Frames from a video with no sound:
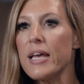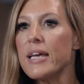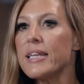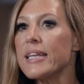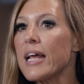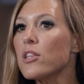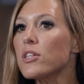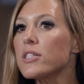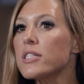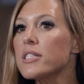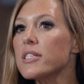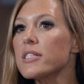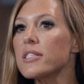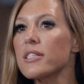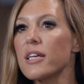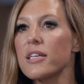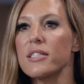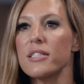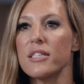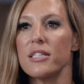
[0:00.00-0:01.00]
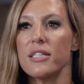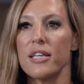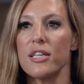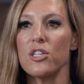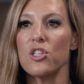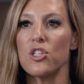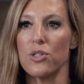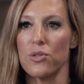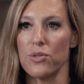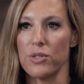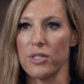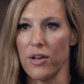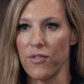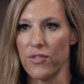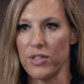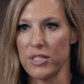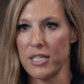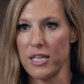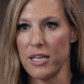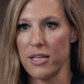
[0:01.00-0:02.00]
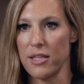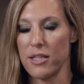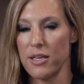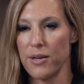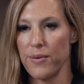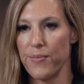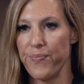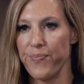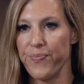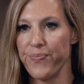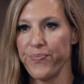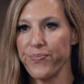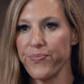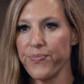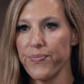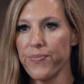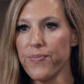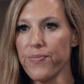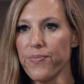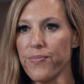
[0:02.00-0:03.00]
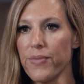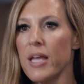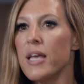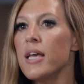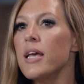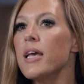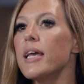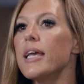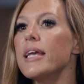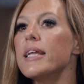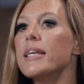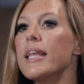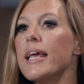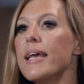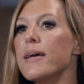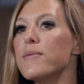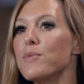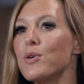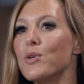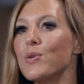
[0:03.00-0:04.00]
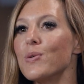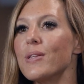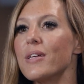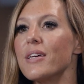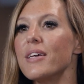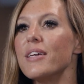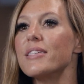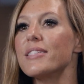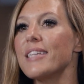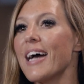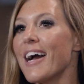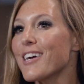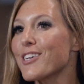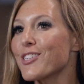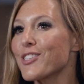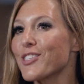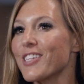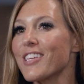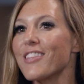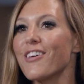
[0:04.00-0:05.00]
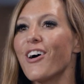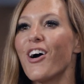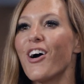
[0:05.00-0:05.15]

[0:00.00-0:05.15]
Now let's discuss the tissues of the teeth. Enamel is actually the